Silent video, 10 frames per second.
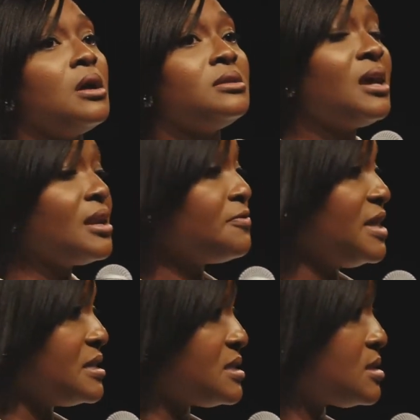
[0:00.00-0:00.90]
None of
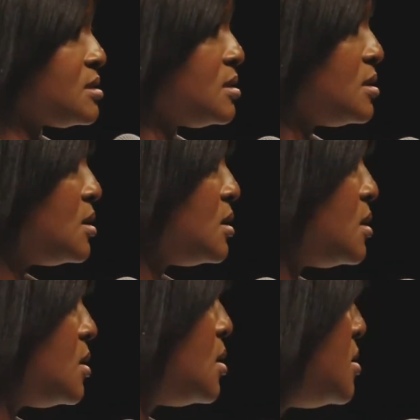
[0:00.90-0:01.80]
this.
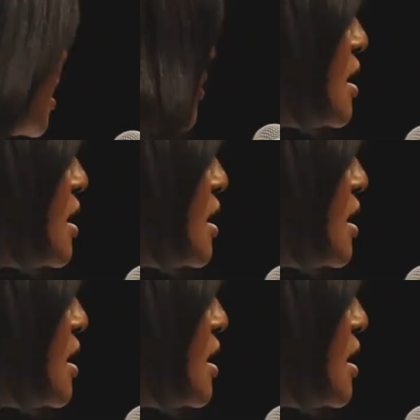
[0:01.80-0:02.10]
None of